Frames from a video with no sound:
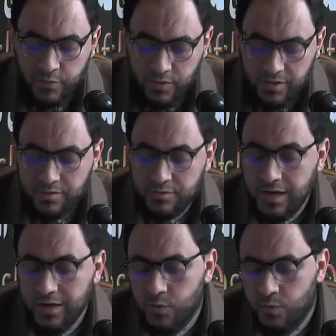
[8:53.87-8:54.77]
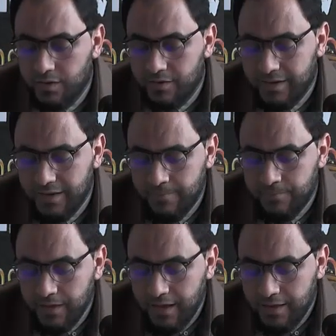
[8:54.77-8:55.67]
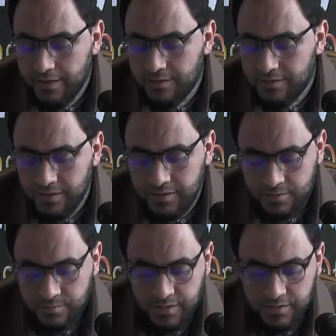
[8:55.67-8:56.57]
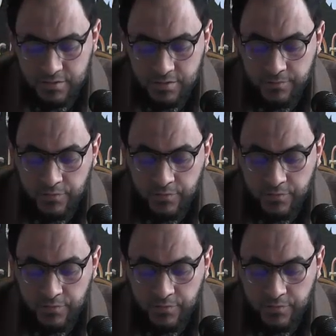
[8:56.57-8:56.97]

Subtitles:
with tranquility and contentment.